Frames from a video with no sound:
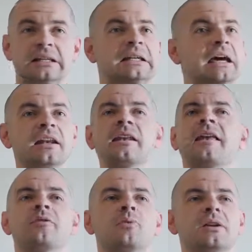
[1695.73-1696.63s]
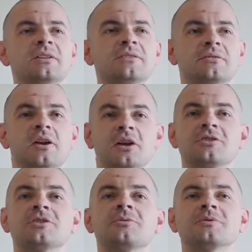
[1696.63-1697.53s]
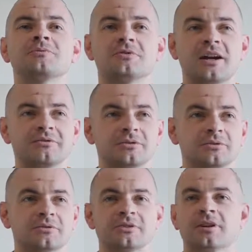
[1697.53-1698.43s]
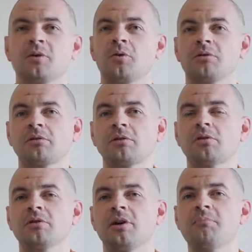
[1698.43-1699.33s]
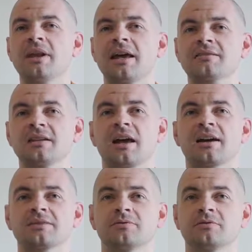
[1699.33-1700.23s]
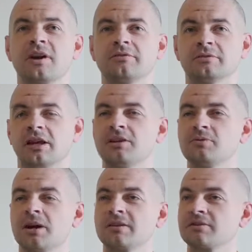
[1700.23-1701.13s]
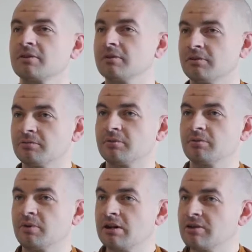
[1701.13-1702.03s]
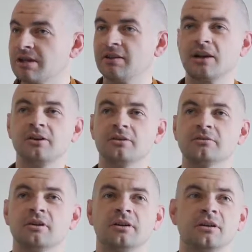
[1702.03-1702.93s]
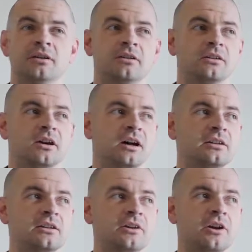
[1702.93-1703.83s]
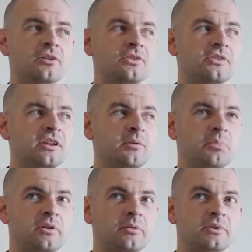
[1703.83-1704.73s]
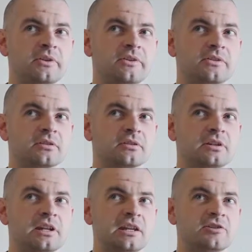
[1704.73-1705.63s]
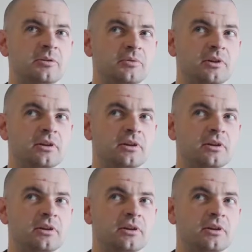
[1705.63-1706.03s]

And another one is in terms of travel. A monastic asks for travel and you ask, oh, where do you need to go? I need to go to see the pyramids in Egypt.